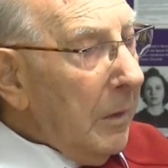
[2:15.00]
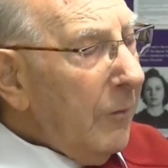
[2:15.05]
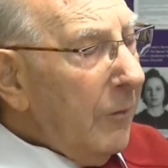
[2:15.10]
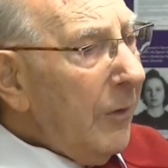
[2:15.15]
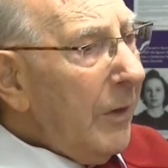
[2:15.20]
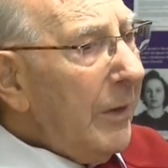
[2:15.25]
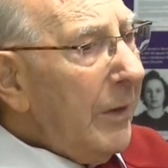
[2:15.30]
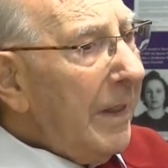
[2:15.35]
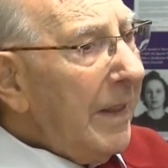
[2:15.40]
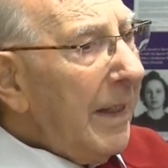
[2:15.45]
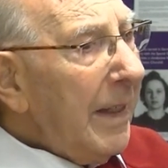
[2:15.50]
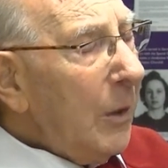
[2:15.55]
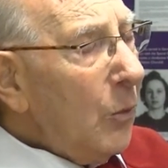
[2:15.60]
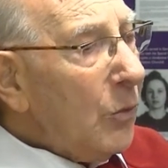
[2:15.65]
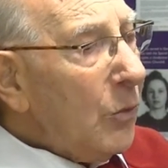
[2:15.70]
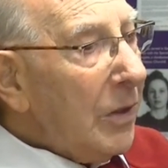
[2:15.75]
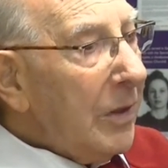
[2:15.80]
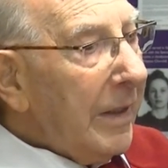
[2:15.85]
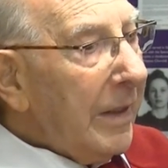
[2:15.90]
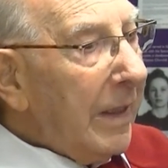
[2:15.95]
very
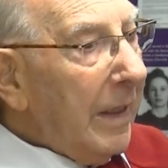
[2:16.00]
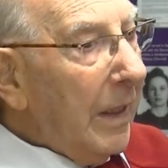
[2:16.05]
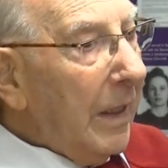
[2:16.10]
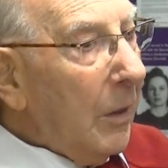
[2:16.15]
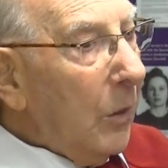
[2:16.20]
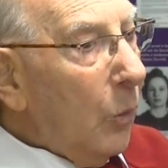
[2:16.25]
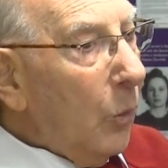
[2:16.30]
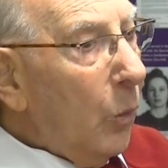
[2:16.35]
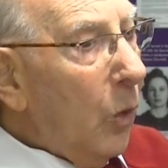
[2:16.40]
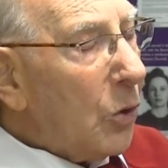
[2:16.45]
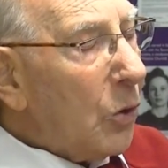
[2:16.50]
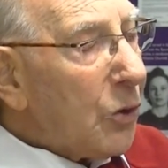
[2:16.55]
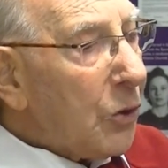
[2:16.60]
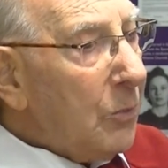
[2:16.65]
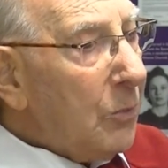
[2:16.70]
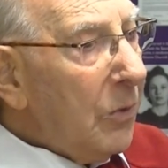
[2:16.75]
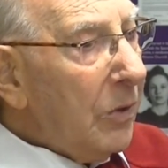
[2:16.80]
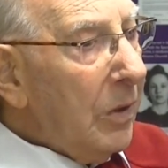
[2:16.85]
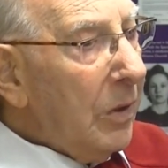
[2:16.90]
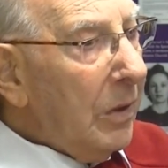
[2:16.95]
elderly
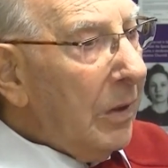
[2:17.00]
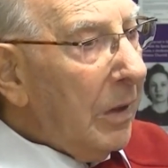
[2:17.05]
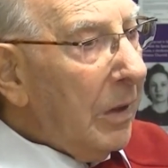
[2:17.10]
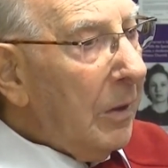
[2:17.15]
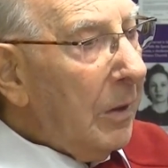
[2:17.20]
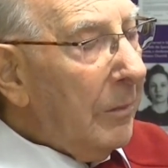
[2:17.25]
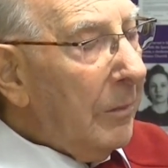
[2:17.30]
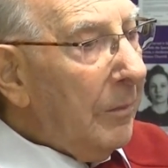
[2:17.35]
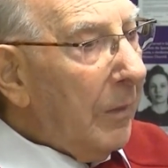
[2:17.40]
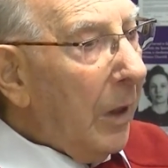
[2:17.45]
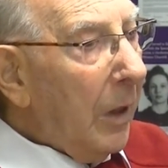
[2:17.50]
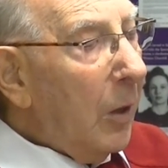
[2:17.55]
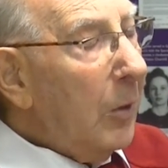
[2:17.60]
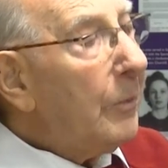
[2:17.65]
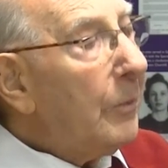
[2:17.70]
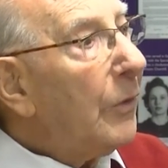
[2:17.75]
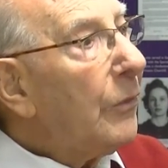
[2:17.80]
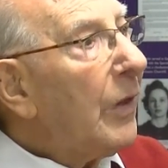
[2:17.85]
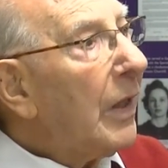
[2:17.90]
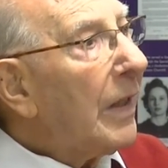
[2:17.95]
watchman um,
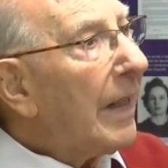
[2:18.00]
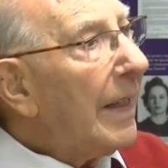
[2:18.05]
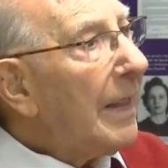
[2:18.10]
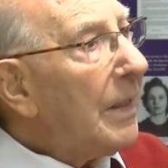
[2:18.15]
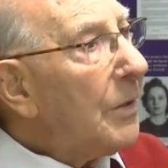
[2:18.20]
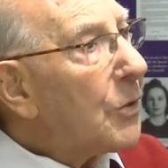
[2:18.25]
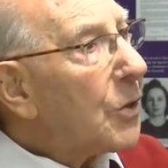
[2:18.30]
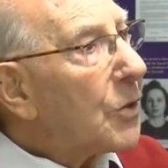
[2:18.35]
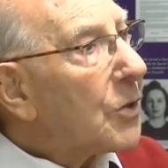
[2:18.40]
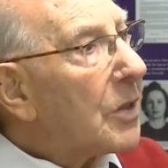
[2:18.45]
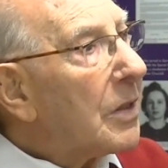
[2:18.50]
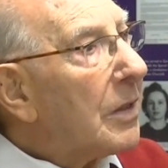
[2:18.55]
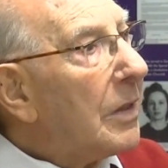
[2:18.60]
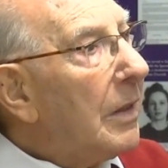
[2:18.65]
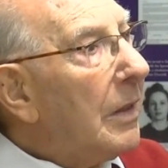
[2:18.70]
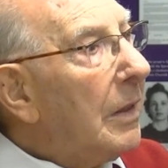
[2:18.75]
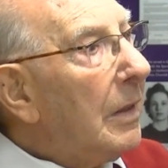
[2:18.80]
opened the gates.